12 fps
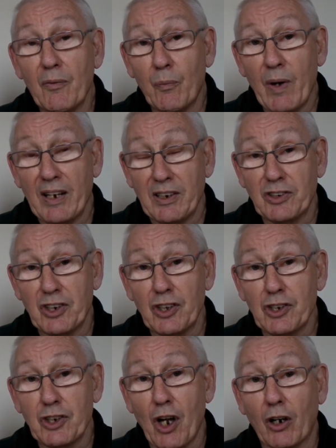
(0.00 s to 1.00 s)
word into
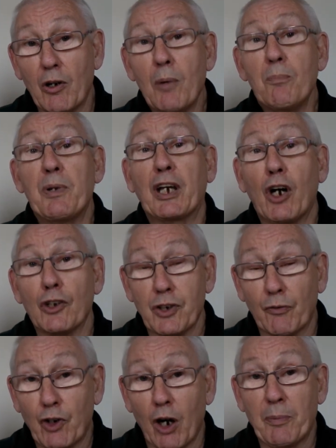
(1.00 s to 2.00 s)
the mm, song because
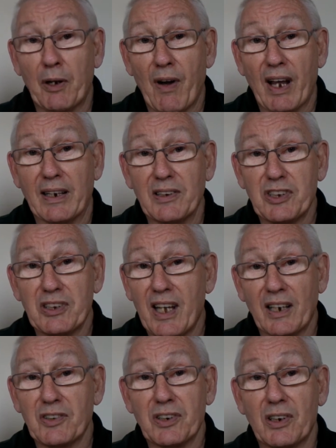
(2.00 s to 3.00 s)
of copyrights
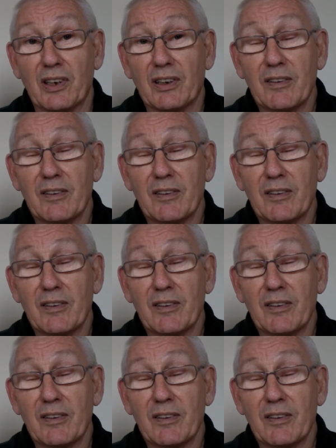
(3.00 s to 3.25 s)
that's all